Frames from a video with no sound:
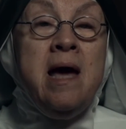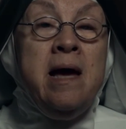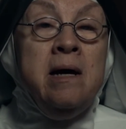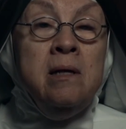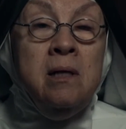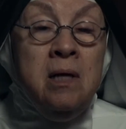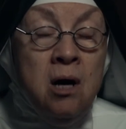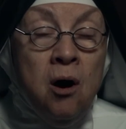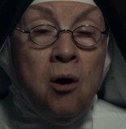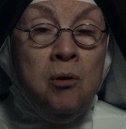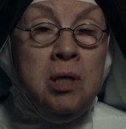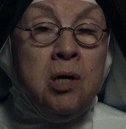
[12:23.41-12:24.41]
Hail,
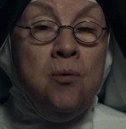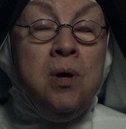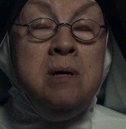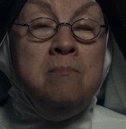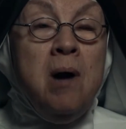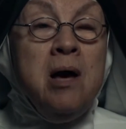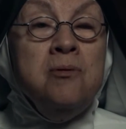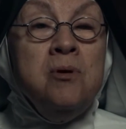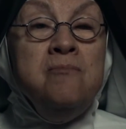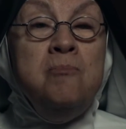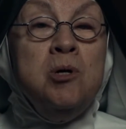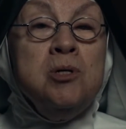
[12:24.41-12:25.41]
Holy Queen, Mother
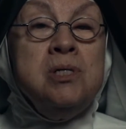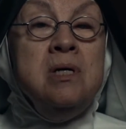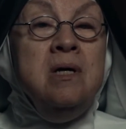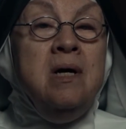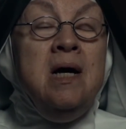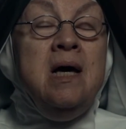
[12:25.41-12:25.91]
of Mercy,